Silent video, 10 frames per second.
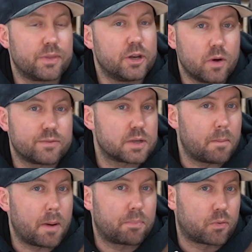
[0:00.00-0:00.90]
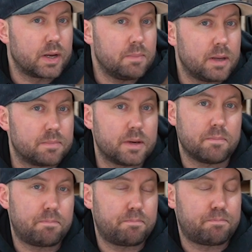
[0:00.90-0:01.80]
They do have some premium
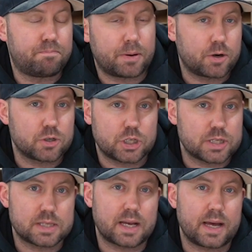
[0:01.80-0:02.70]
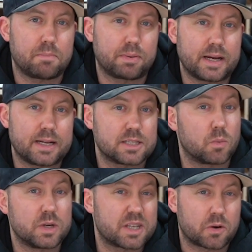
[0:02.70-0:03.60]
purchase kind of plans, the
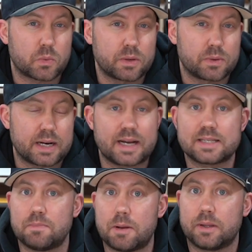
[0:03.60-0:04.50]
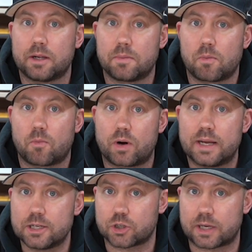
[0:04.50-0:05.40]
ones that are really, really nice and maybe a little bit more
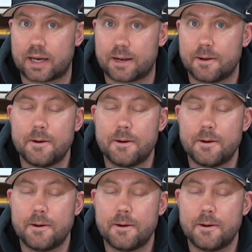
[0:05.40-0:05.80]
intricate.